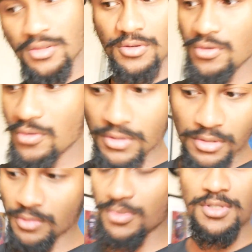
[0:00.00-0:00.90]

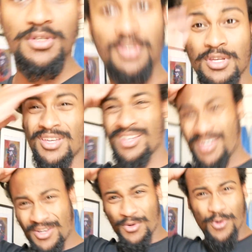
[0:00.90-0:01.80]
Nuraloops.
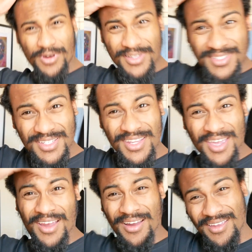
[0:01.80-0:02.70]
Quarantine
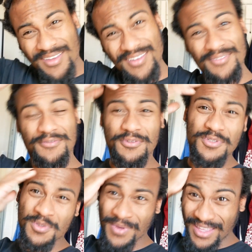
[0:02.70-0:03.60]
hair in full
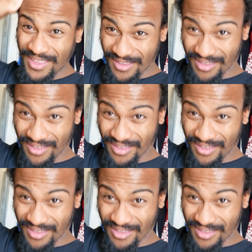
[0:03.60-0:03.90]
swing.